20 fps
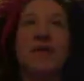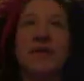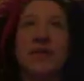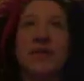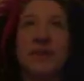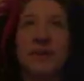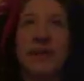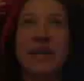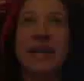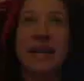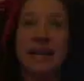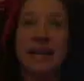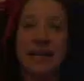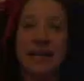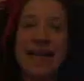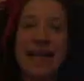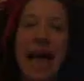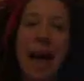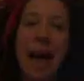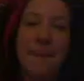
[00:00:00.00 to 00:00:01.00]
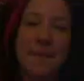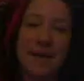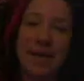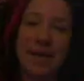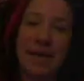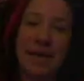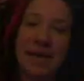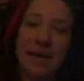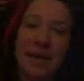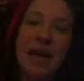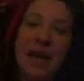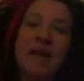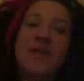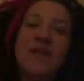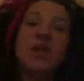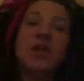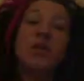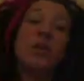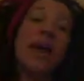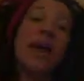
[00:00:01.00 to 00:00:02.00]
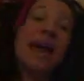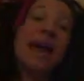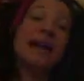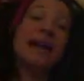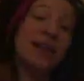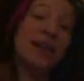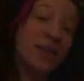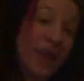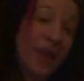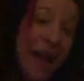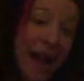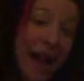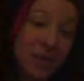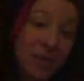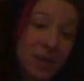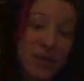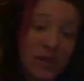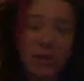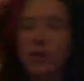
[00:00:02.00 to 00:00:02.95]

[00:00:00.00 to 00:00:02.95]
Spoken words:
screen that's happening that you can interact with,